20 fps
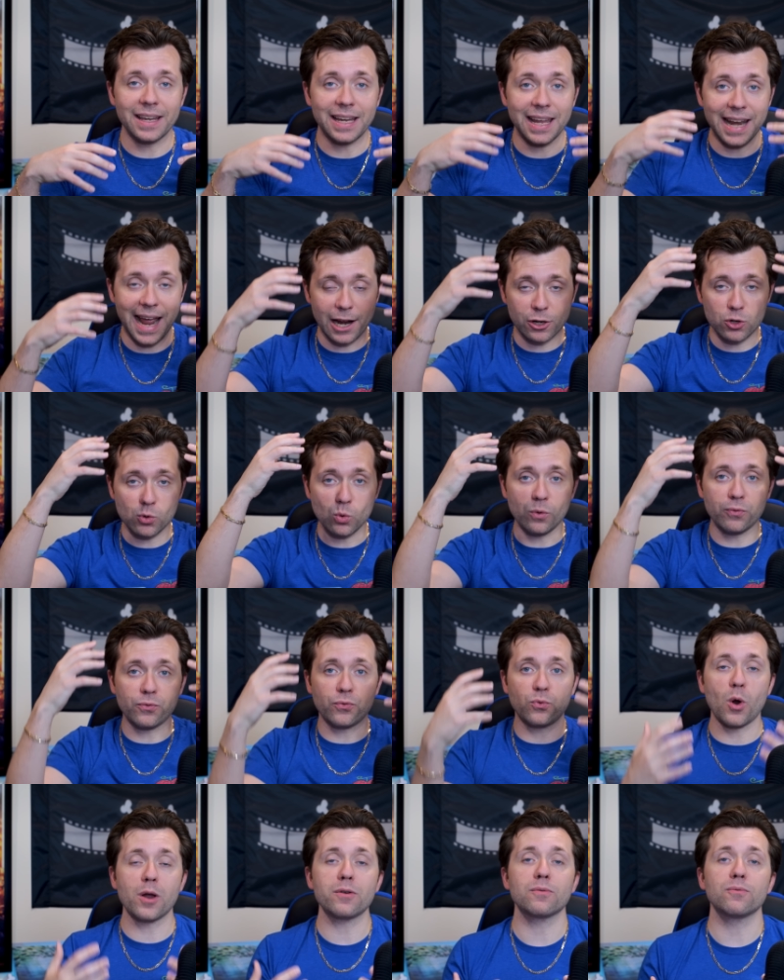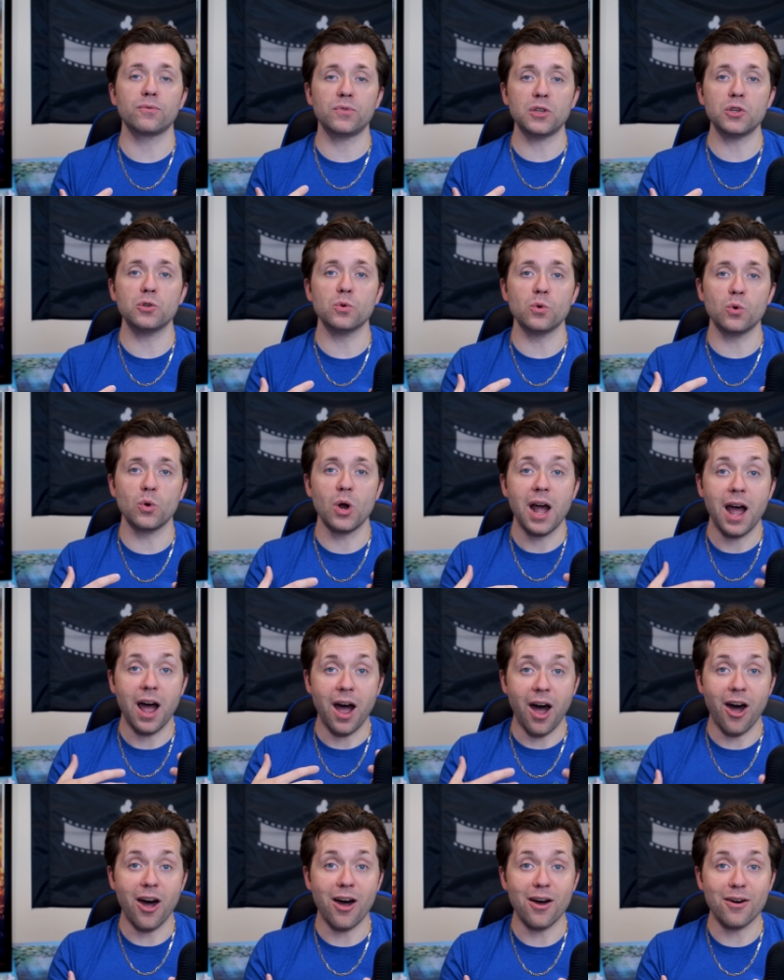like an actual front view
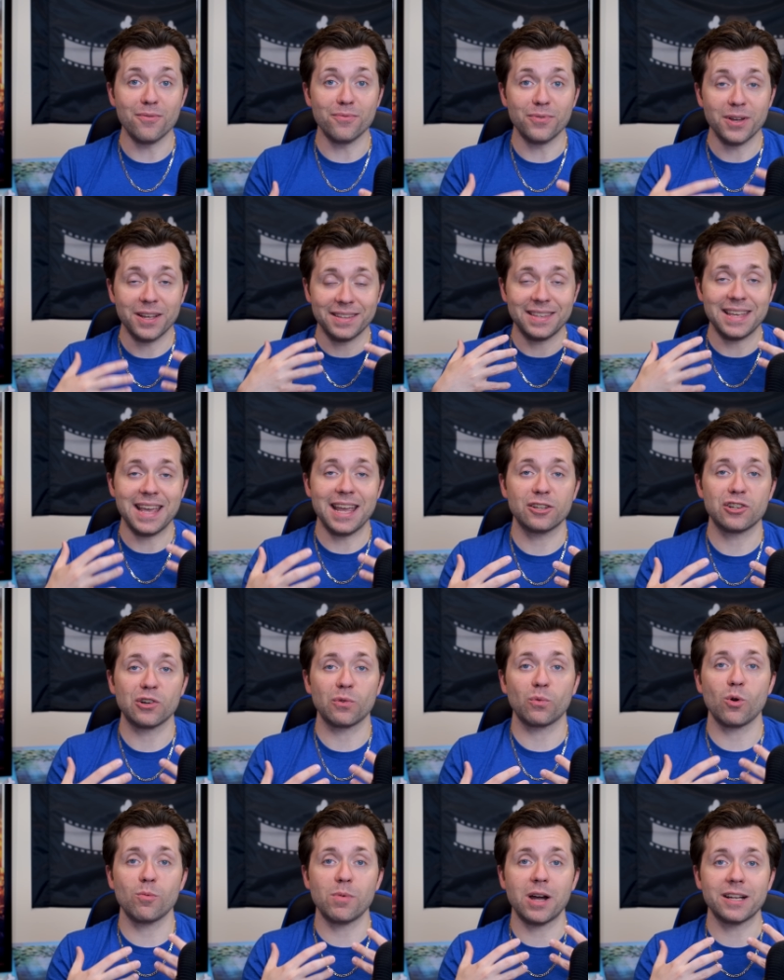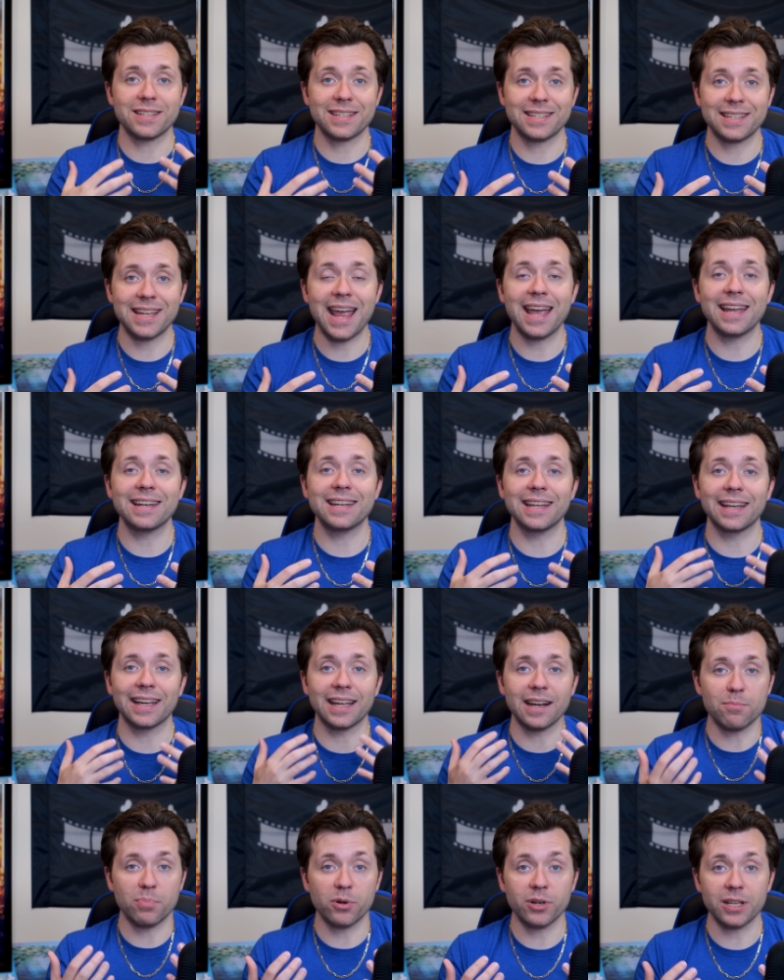of the ancient robot standing,
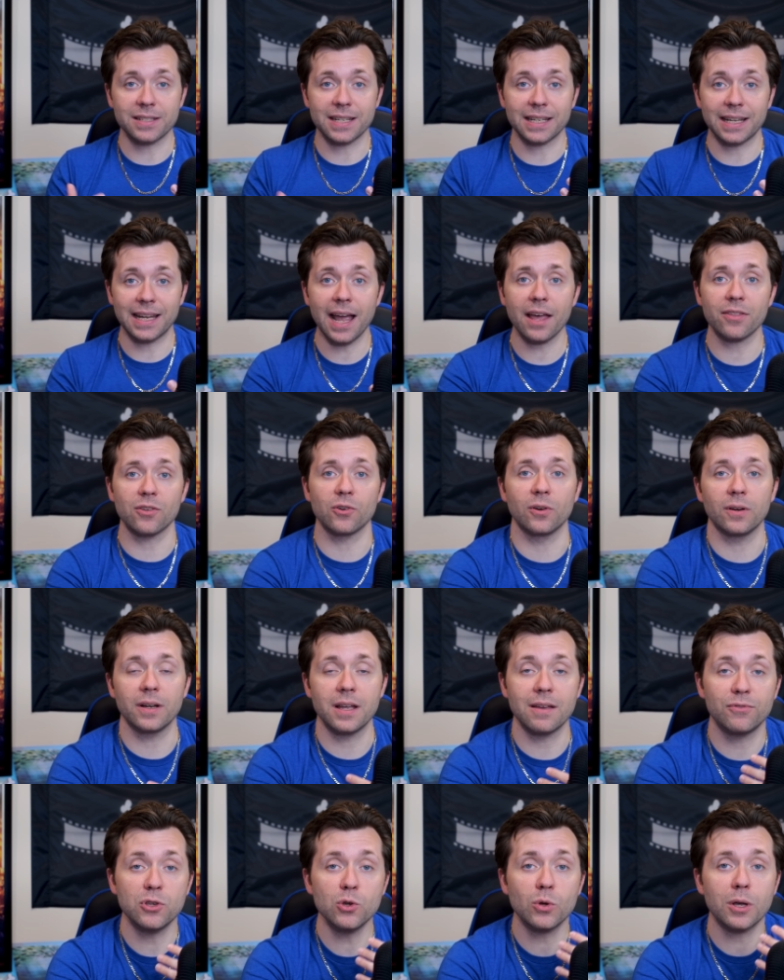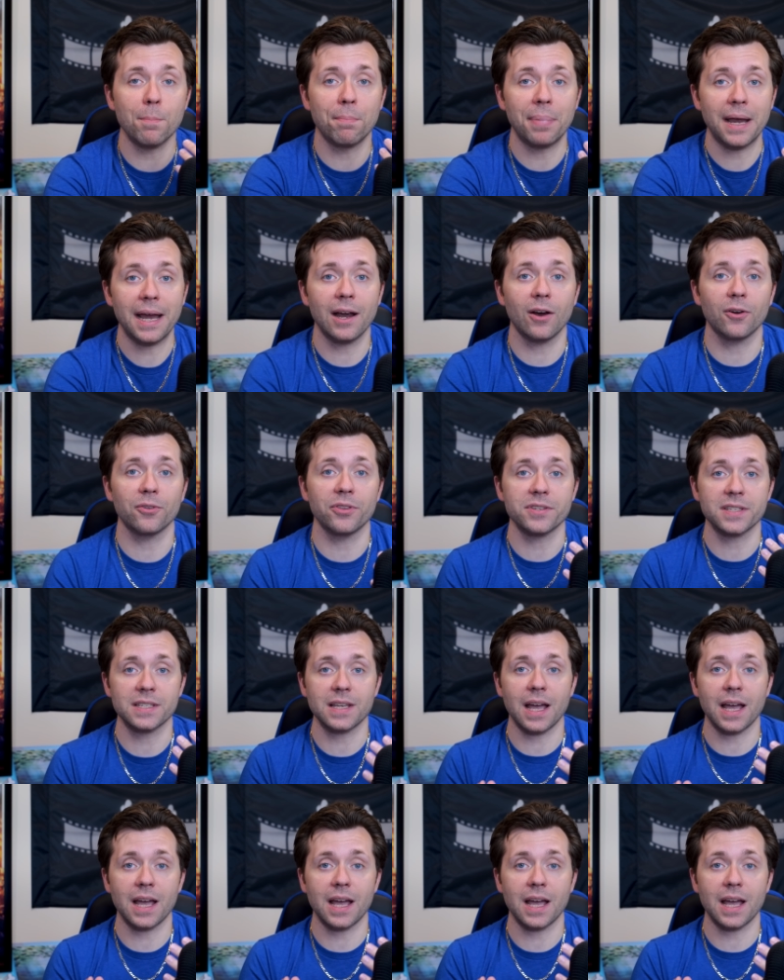and I put it together. If you compare the